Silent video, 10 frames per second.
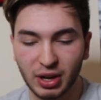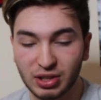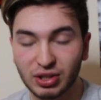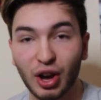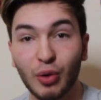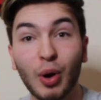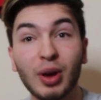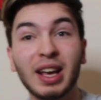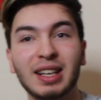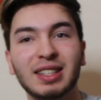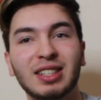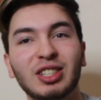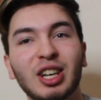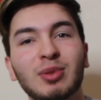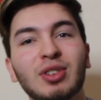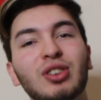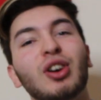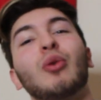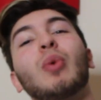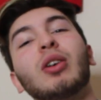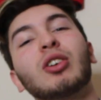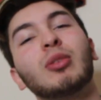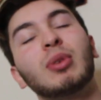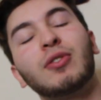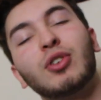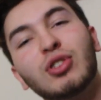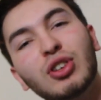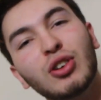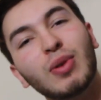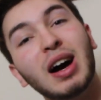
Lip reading: So yes, this is James Studio. Welcome if you're new.